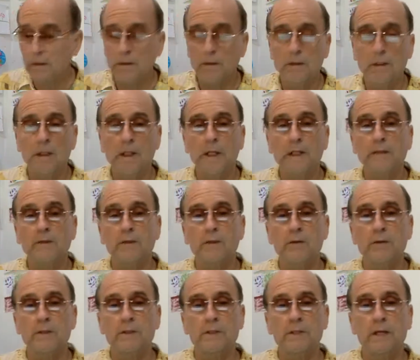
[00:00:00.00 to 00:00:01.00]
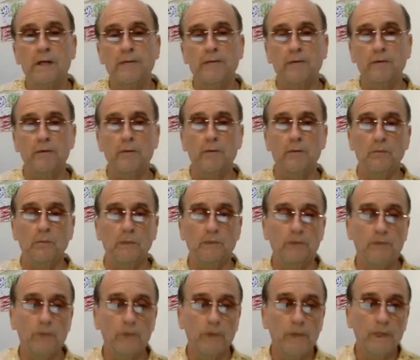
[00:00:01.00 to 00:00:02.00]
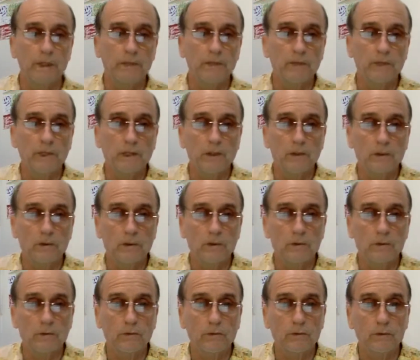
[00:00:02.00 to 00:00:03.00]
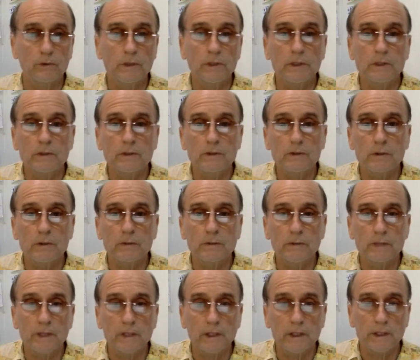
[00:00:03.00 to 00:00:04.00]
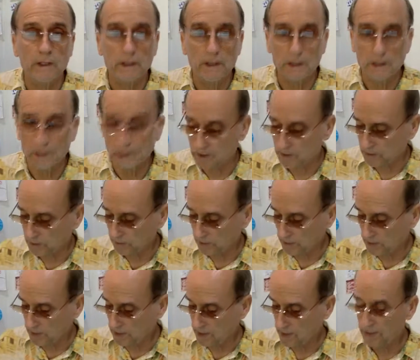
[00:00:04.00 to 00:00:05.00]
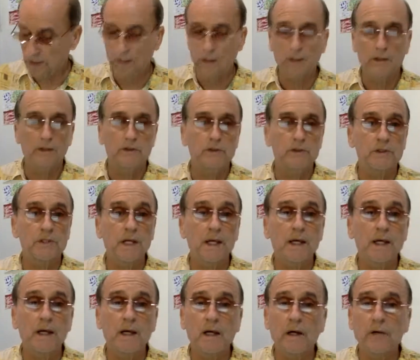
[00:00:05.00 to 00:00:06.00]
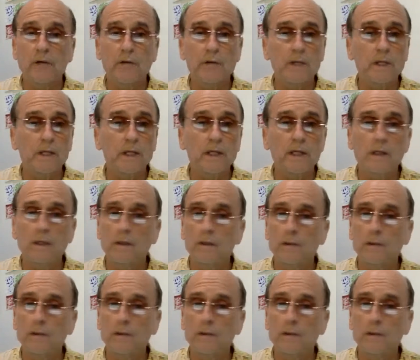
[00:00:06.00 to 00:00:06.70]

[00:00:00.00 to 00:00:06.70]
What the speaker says: later this afternoon before evening, I'll go for a little surf like I did yesterday. Stay healthy,